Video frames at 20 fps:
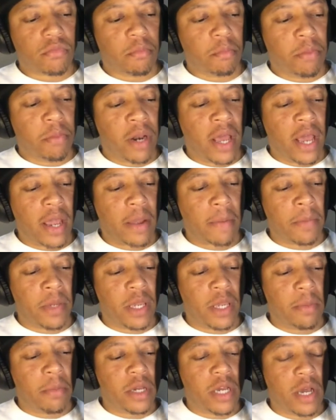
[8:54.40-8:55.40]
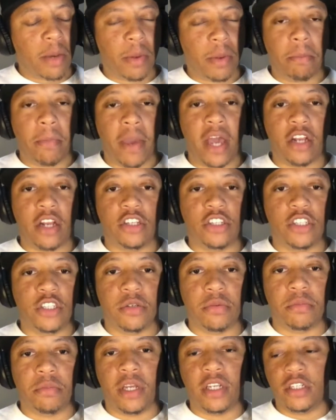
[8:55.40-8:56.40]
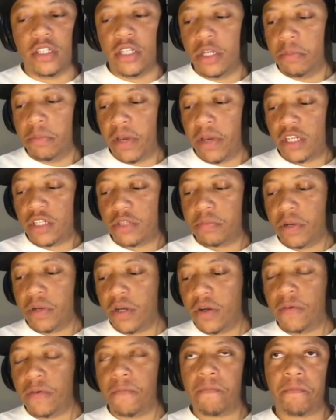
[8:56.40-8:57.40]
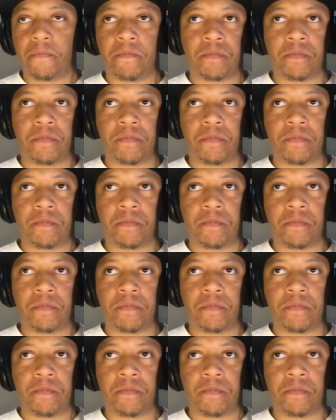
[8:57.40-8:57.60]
black men becoming managers in Major League Baseball.